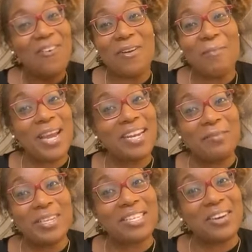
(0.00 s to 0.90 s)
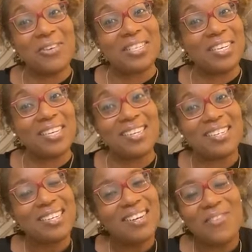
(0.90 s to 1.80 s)
We make them
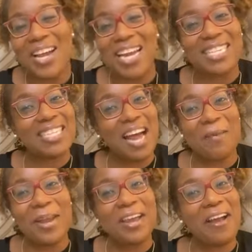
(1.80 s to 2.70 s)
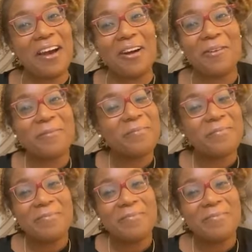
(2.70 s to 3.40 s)
excuses. We got to stop that, y'all.